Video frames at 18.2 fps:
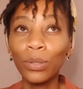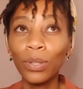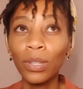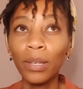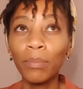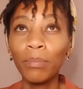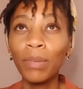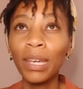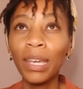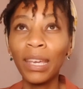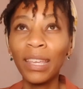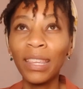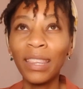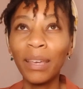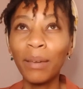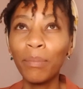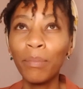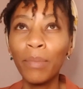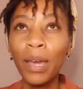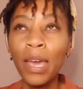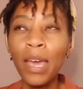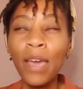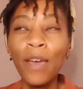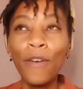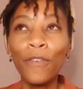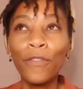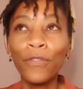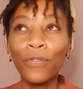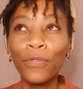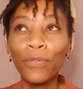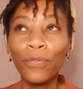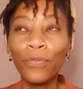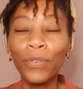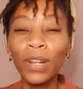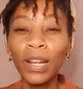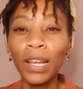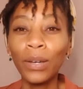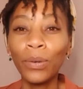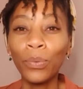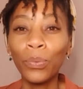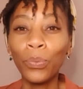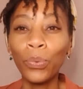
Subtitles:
them, making them feel like